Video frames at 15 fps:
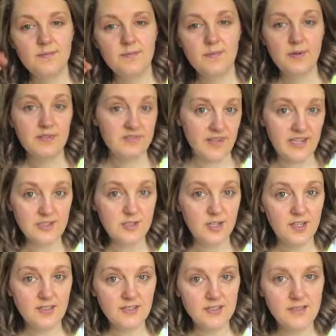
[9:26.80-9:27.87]

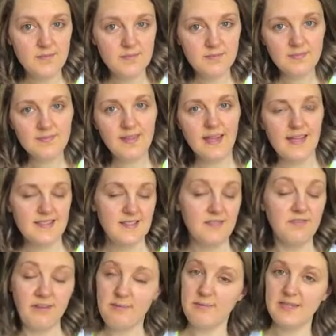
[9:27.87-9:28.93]
perfectionism as a
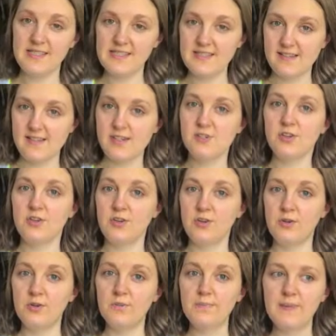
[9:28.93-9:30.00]
feminist
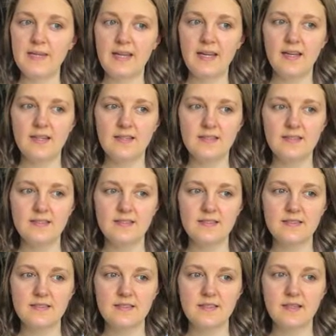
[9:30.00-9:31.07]
issue
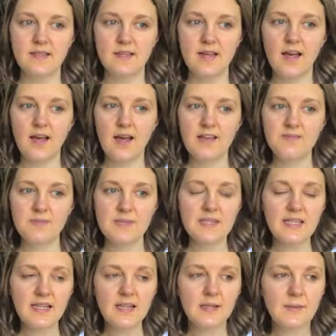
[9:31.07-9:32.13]
because I've been
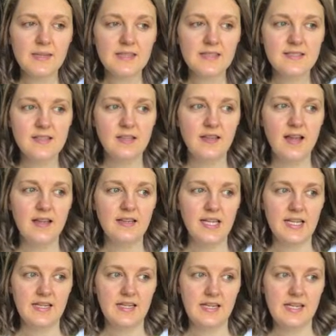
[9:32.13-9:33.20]
thinking about this a lot
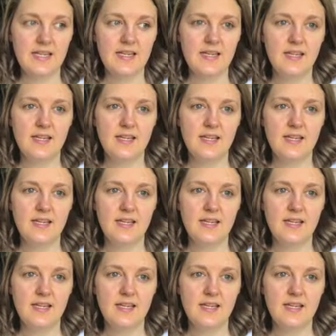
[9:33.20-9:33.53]
lately